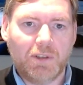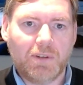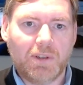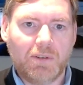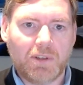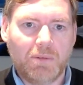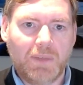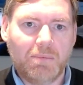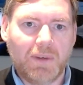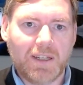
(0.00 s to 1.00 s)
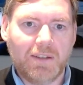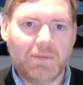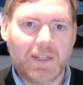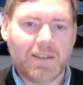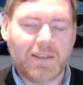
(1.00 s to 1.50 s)
You can also minimize the
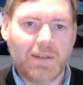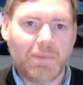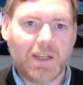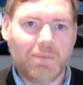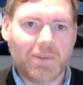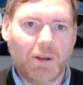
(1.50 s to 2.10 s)
risk that it becomes